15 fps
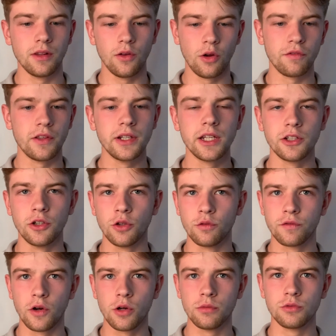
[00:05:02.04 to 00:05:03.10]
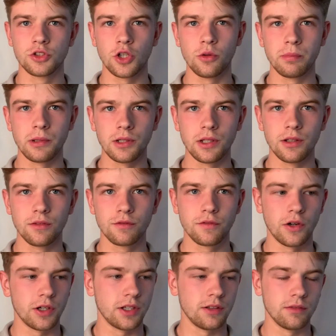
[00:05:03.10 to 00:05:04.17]
they need a new phone, so be it.
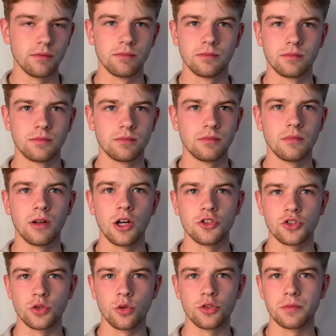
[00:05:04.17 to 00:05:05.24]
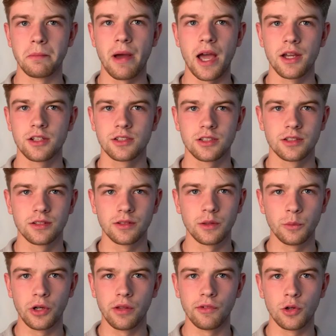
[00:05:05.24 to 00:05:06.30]
Fucking $100 max. It
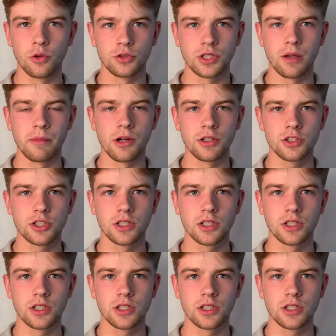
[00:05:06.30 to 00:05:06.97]
won't even cost that much.